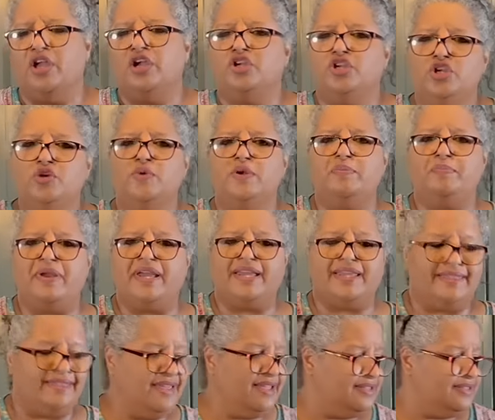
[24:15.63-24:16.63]
You would pick
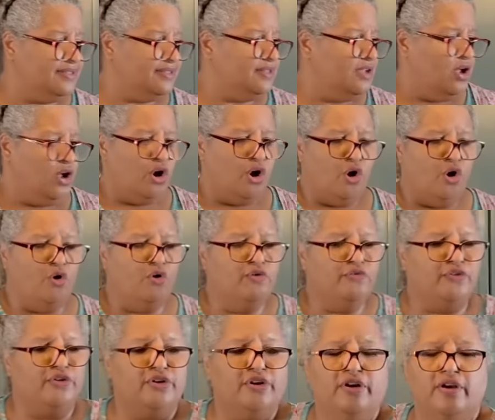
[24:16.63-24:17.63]
this
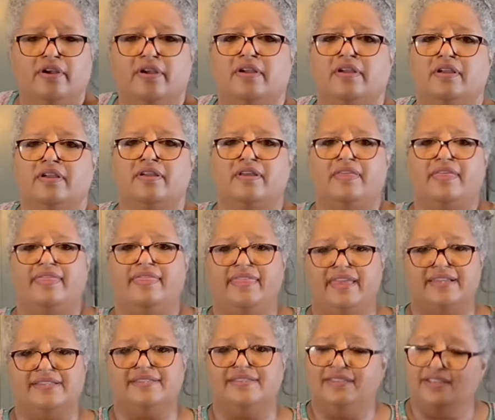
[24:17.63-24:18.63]
over
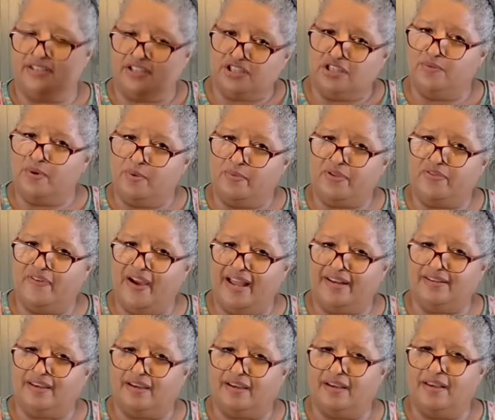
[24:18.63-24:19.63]
this. This is the one with
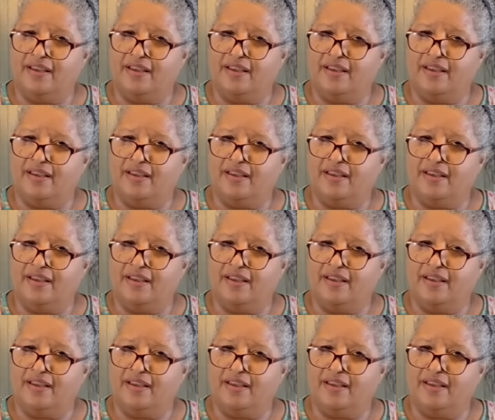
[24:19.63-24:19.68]
vodka.